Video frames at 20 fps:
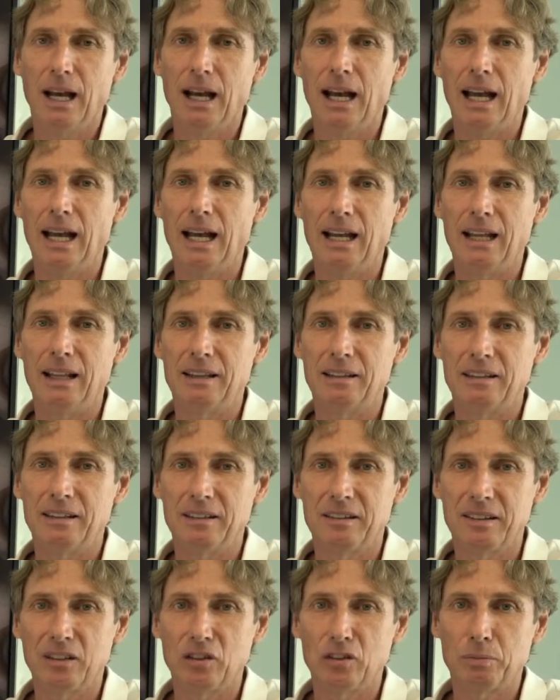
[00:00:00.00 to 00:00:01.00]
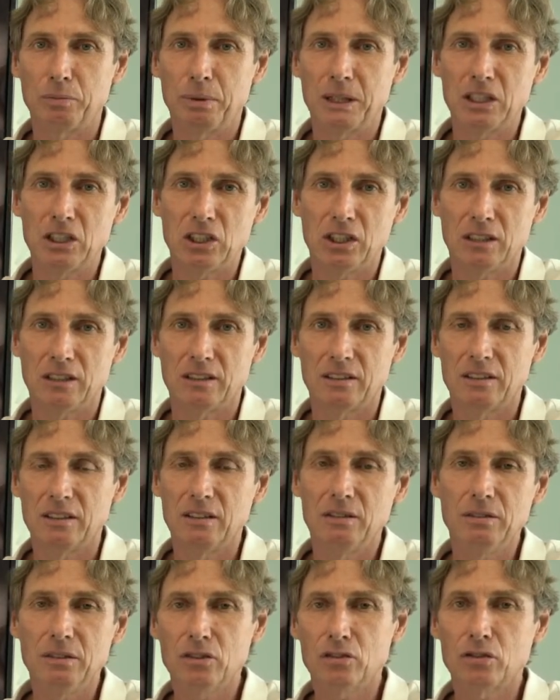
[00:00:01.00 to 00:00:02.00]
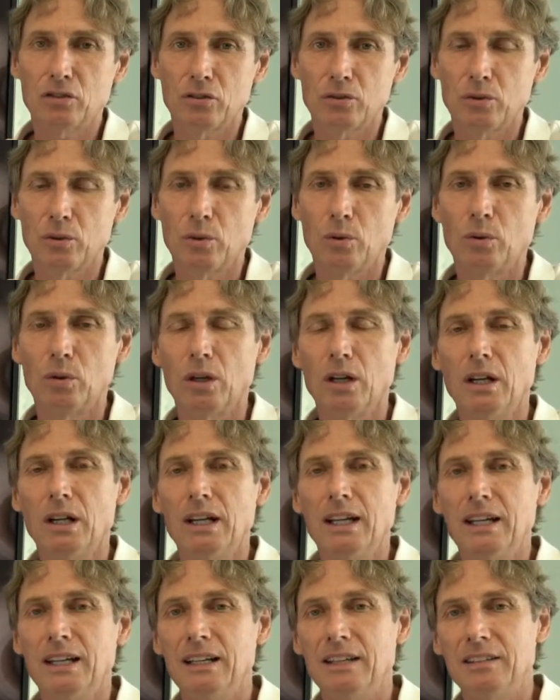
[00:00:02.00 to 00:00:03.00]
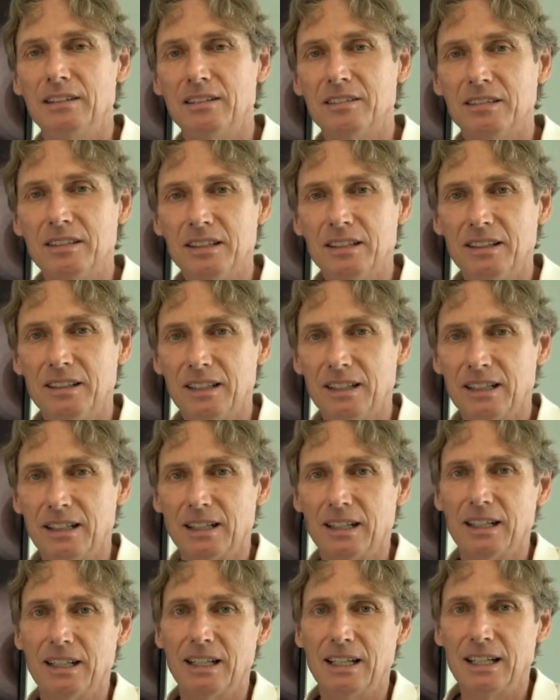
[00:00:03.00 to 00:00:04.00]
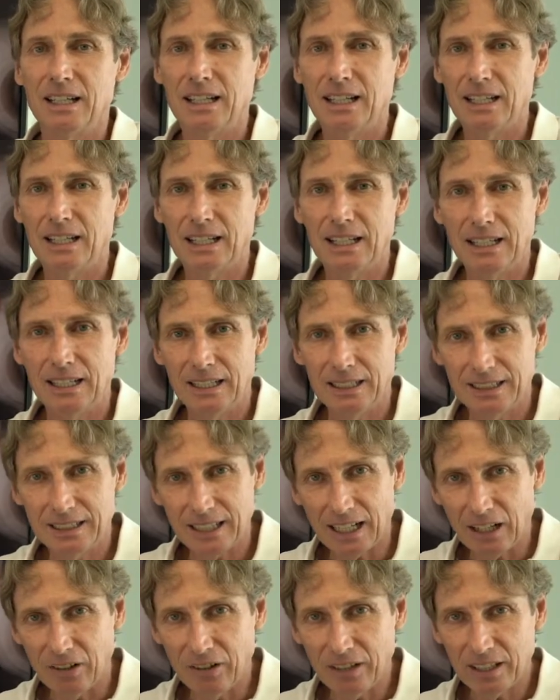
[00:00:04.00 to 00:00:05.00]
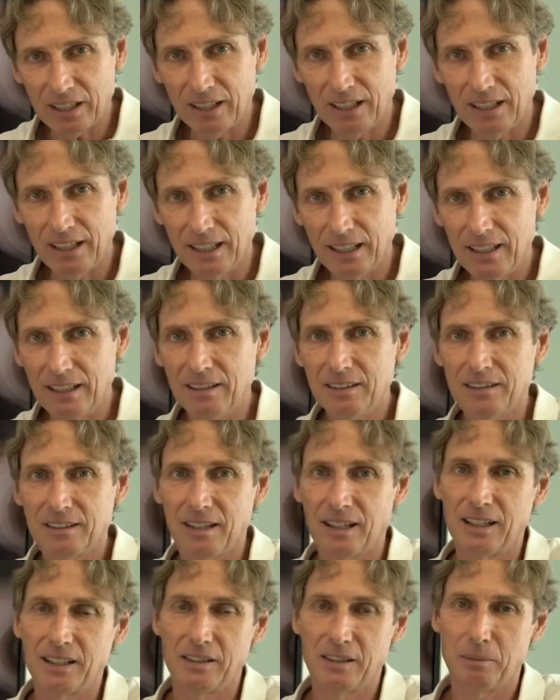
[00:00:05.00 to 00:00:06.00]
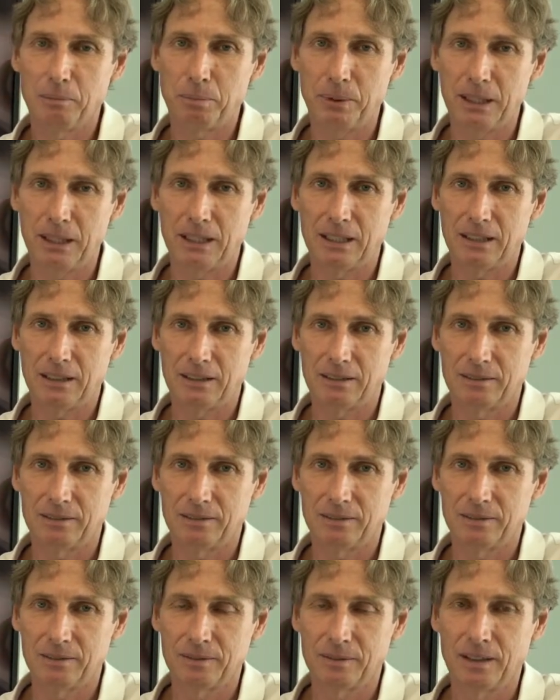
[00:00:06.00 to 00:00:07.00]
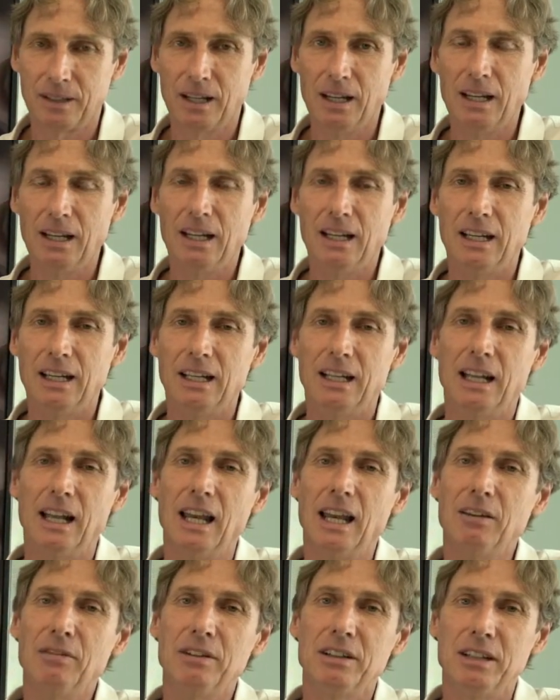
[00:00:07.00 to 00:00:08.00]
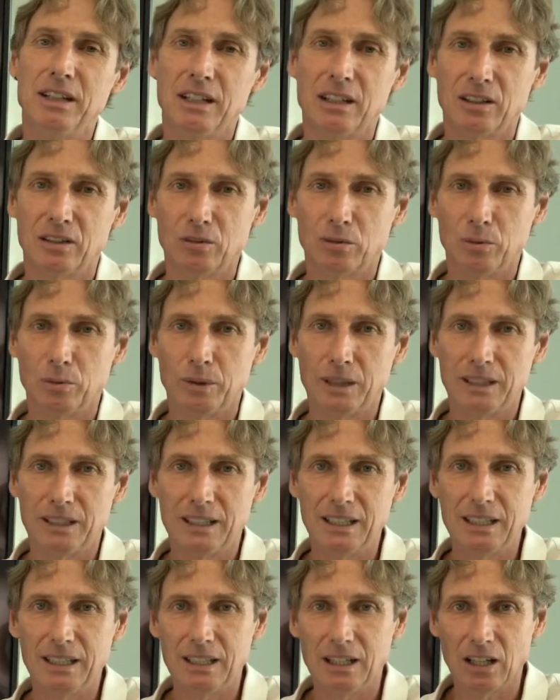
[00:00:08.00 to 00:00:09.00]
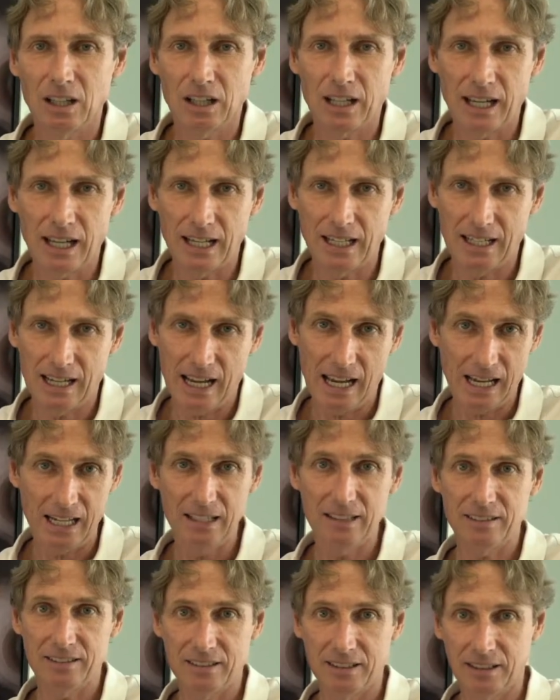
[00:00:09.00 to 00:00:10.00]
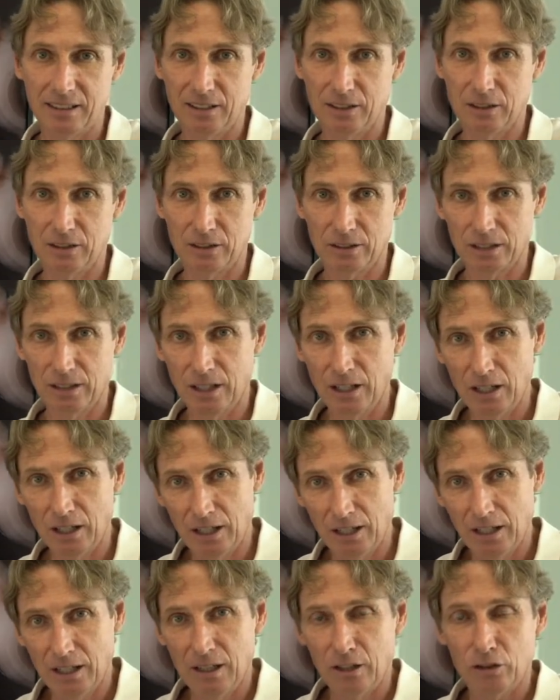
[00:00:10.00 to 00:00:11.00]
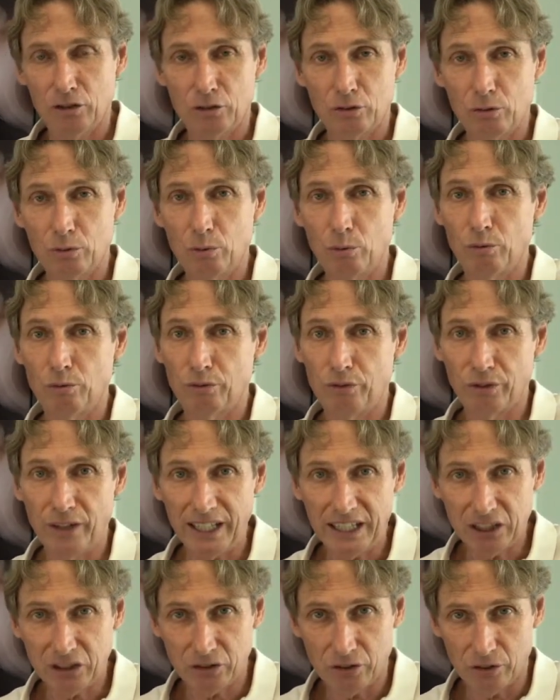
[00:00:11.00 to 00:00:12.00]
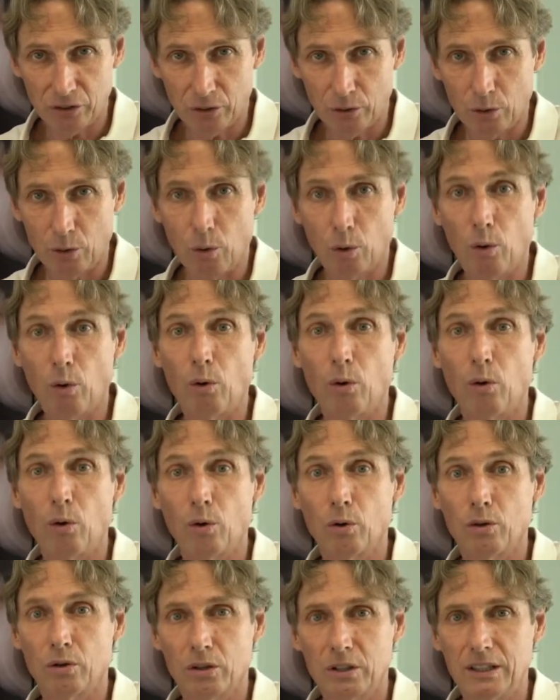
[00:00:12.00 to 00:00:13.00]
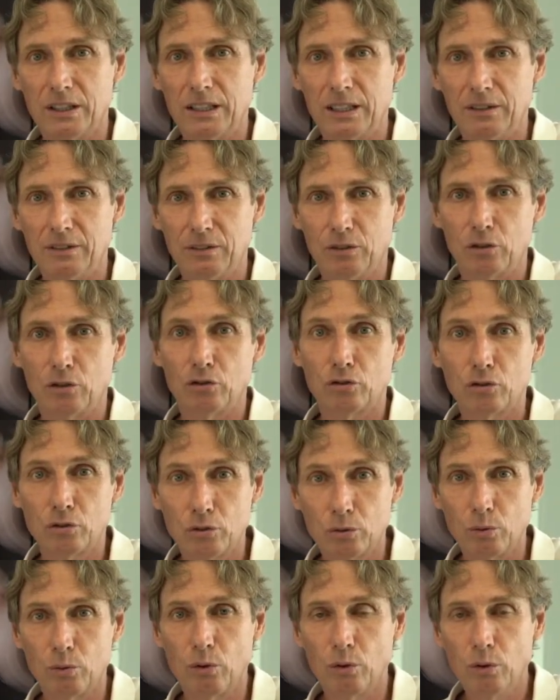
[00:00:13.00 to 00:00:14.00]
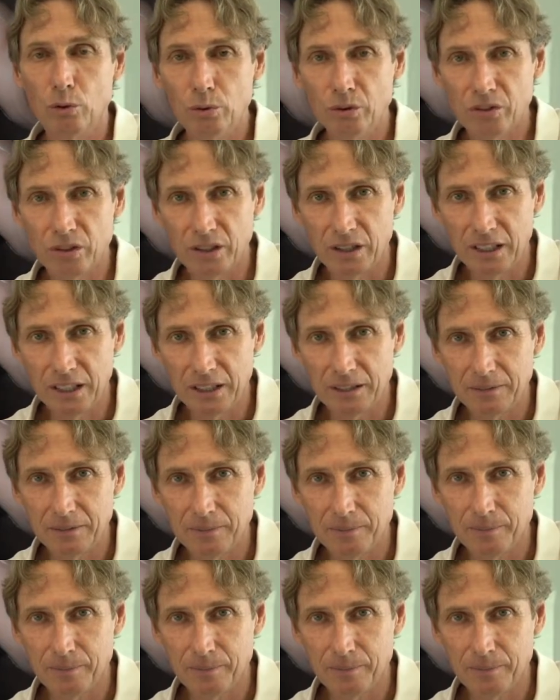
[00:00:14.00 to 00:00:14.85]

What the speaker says: and the special SIEWERT screw is sitting directly inside the peak. In 11 years we did not have any single screw fracture or even screw loosening,